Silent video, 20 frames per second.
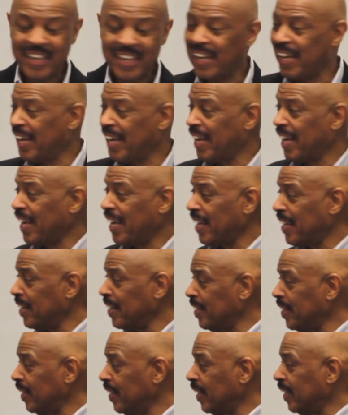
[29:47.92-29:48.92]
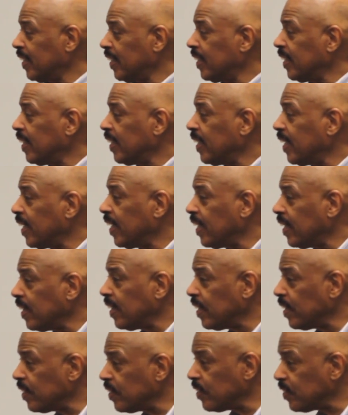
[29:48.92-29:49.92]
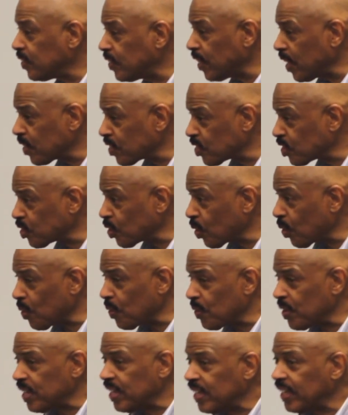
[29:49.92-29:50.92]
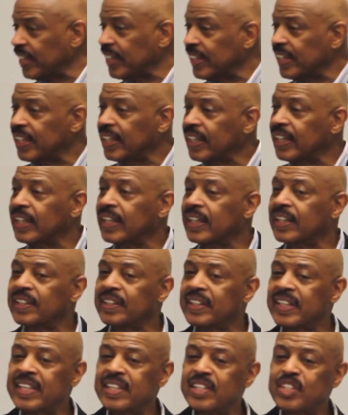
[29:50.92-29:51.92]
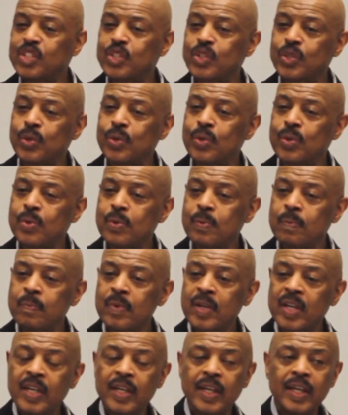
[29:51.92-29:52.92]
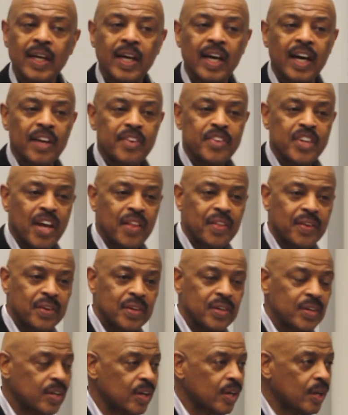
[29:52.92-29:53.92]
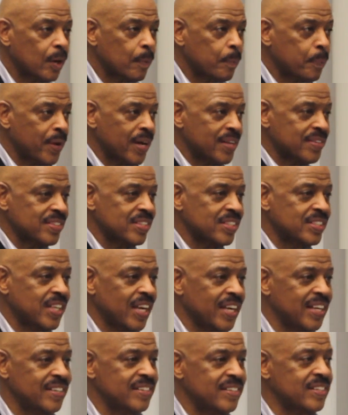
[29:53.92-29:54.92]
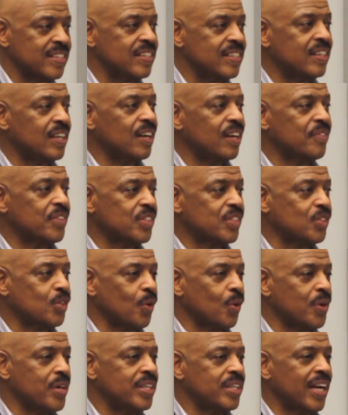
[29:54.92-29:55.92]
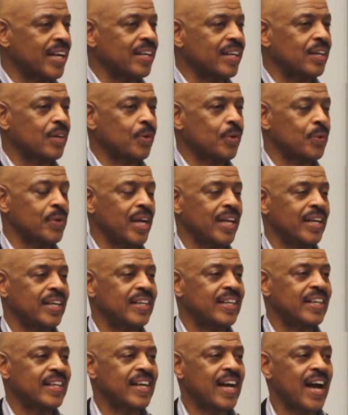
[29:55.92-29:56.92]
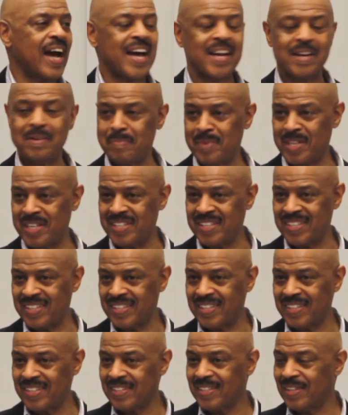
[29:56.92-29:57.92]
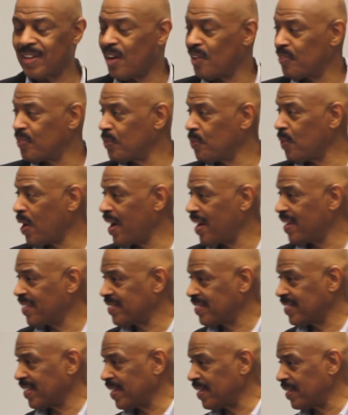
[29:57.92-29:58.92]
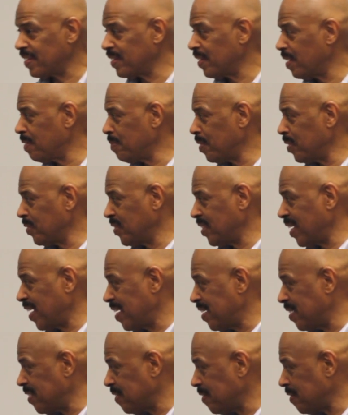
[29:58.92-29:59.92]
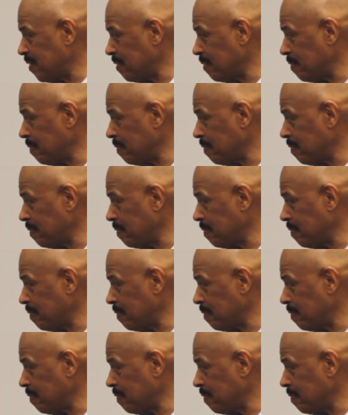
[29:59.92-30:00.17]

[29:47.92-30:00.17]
And their story leads to another presentation of a story that can create an economy. off of Wise Tales of Motown.